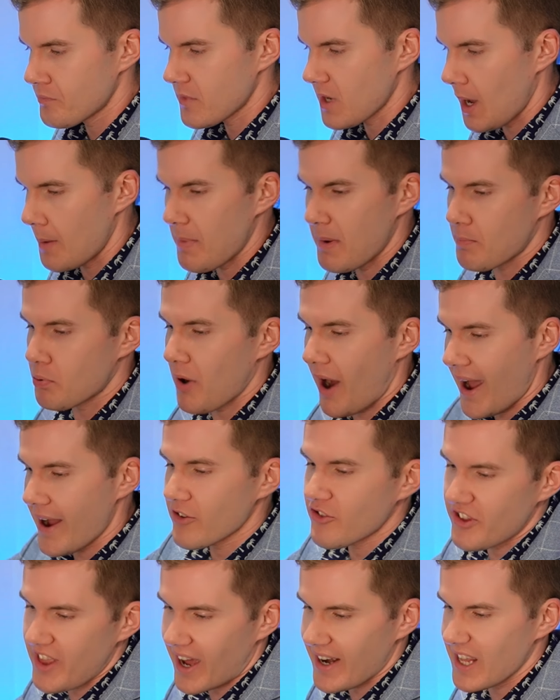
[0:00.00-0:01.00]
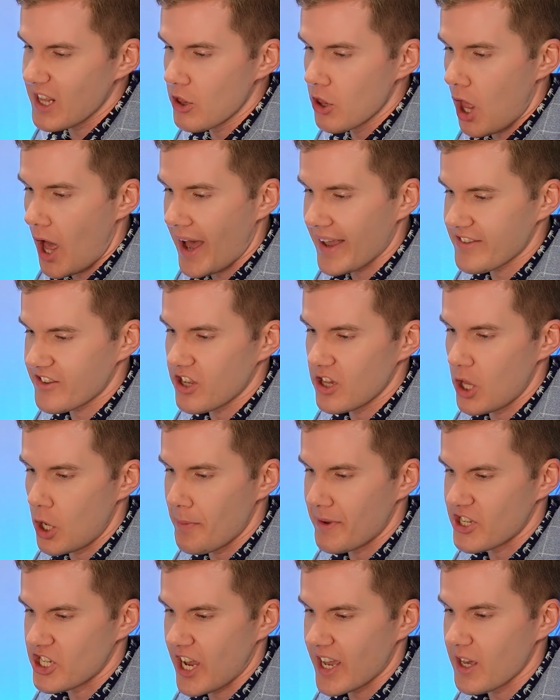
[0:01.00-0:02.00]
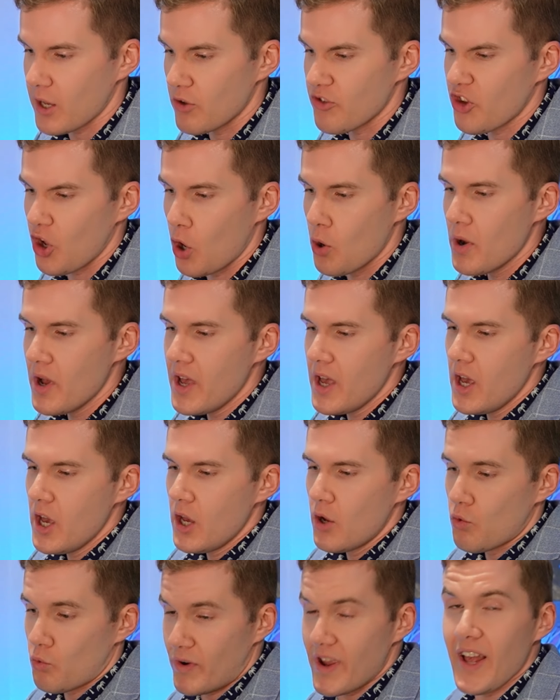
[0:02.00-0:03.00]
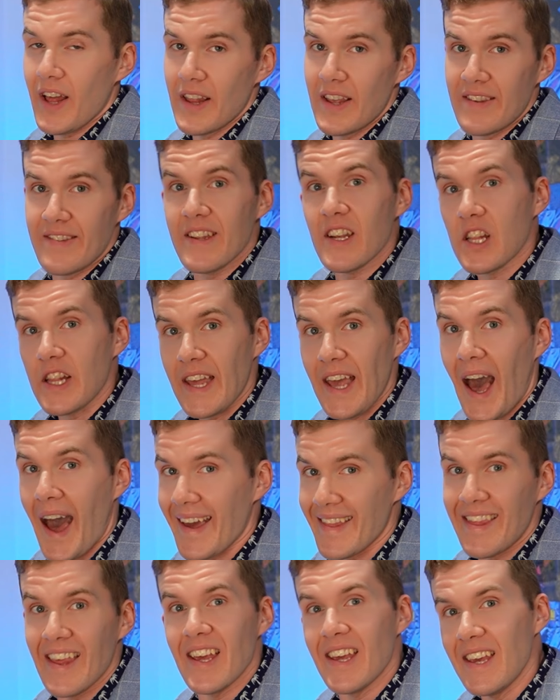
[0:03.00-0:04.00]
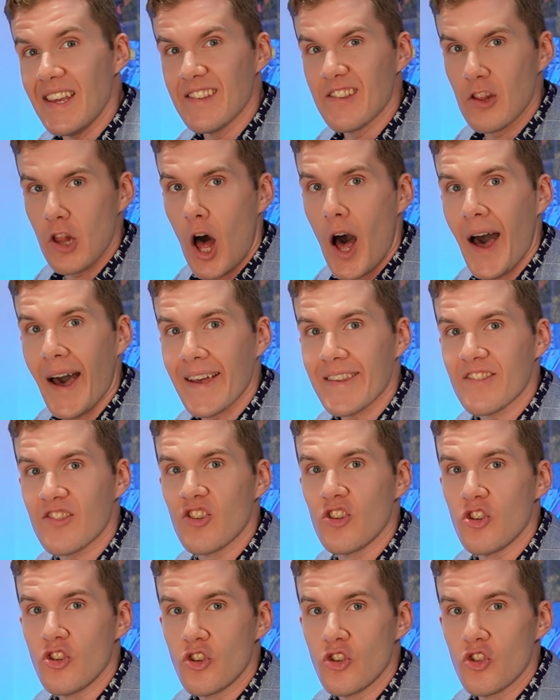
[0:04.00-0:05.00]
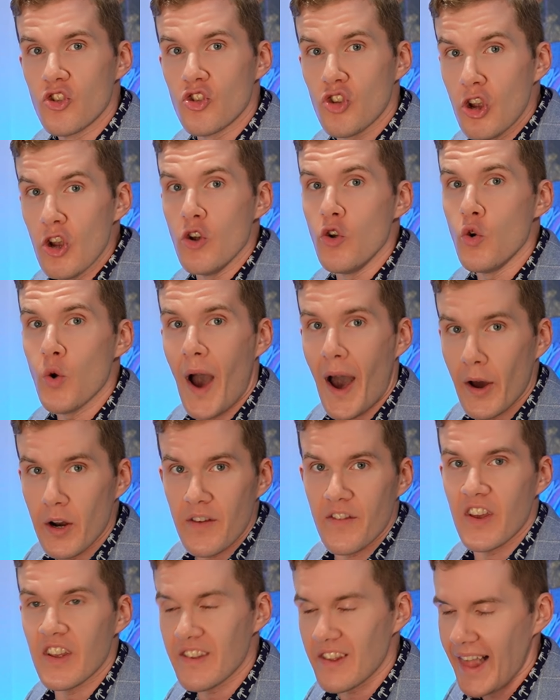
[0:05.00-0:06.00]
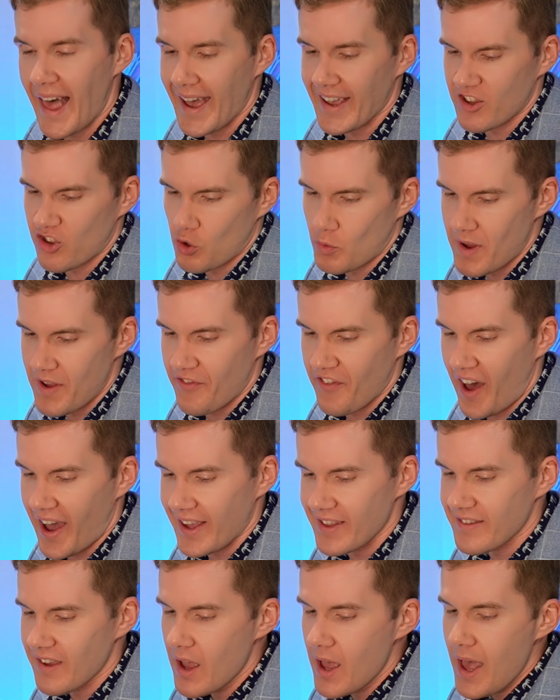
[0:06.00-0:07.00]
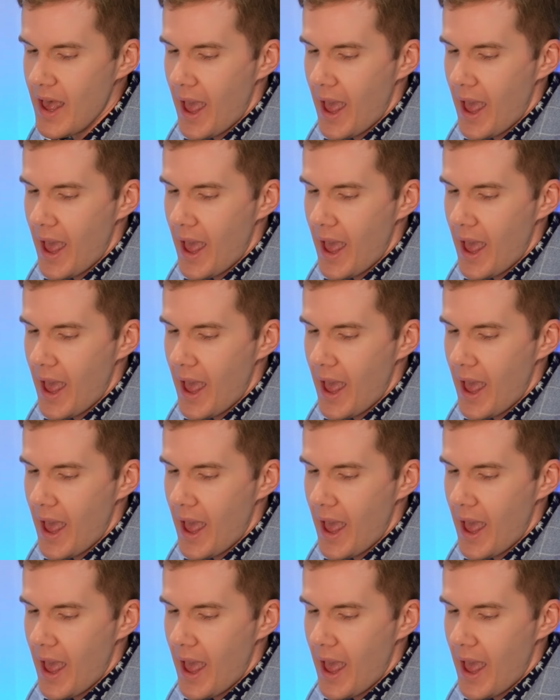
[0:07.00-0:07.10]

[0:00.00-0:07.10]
But prior to that, he lost to Lomachenko. So realistically, I think he's lost 2 out of his last 3 fights.